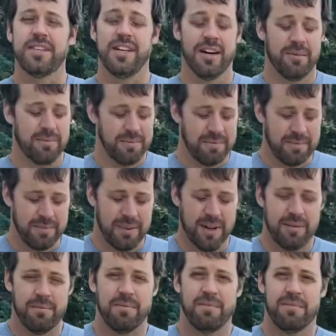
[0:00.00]
Yep. Yep,
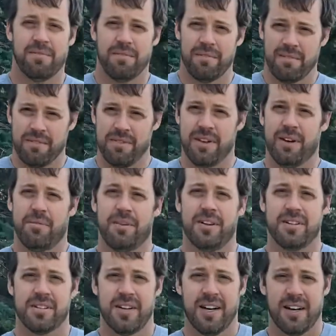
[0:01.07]

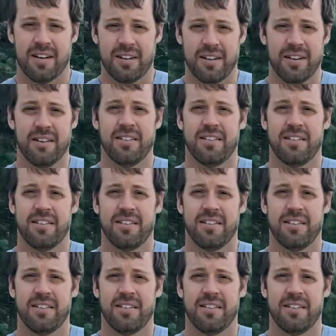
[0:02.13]
exactly.